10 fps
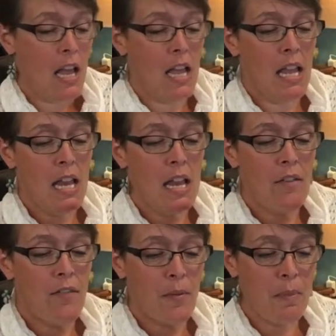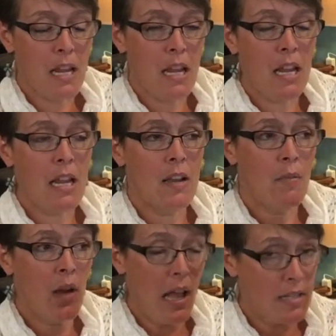It, for me,
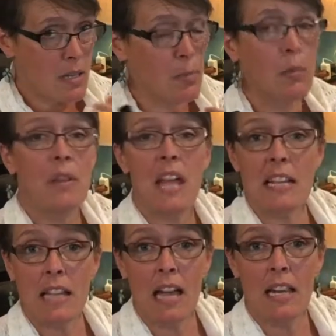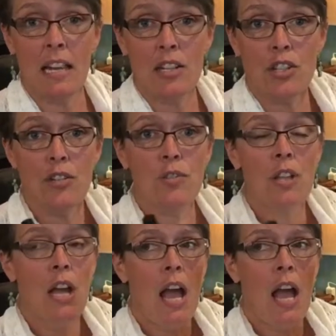someone with anxiety issues,